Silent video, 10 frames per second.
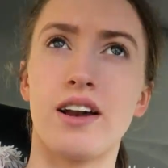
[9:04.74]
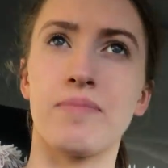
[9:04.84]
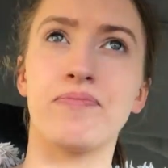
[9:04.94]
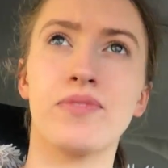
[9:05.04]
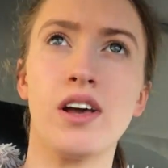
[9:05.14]

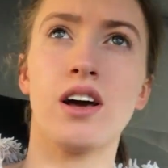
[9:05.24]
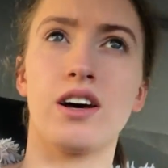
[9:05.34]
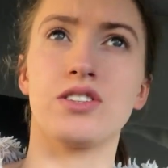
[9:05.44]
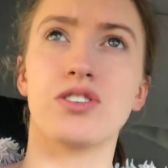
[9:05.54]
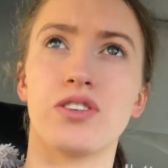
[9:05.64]
then.
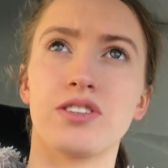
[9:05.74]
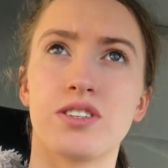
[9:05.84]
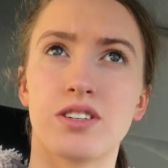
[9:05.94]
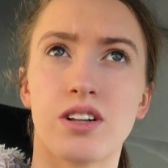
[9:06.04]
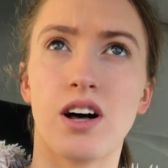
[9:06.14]
And so
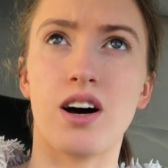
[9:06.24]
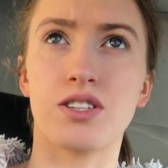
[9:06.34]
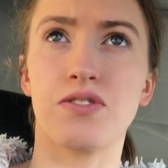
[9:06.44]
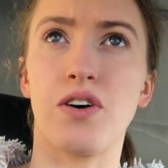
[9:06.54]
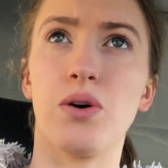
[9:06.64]
this is the
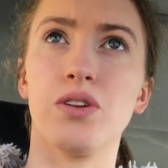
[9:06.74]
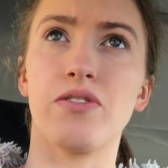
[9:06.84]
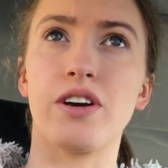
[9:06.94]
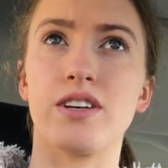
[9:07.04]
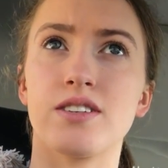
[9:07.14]
last
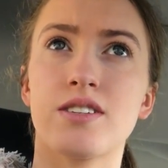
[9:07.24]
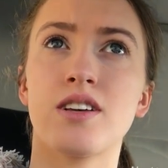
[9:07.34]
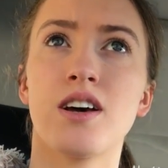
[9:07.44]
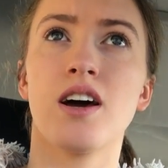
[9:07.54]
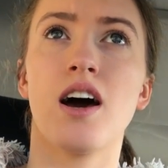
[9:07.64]
foal of
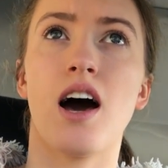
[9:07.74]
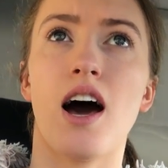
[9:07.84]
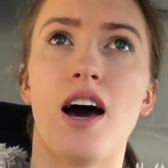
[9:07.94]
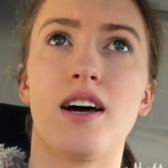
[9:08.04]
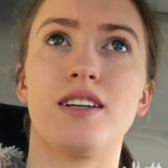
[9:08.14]
his.
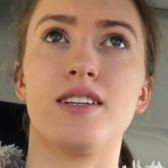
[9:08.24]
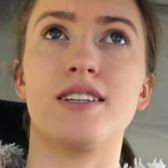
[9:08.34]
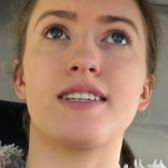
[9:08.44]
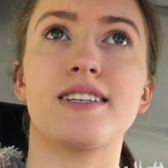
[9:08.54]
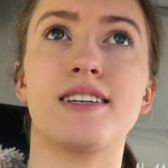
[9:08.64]

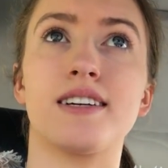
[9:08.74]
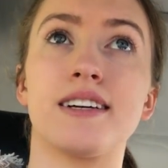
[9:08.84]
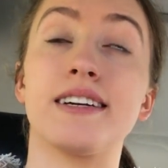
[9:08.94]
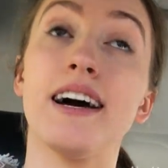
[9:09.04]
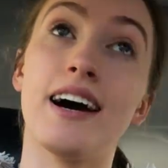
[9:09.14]
And
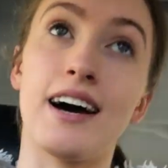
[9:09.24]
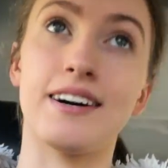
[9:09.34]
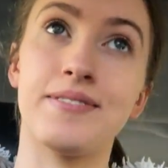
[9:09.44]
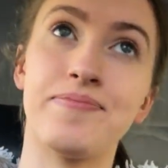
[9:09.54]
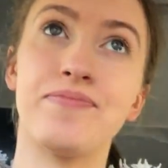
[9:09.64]
yeah,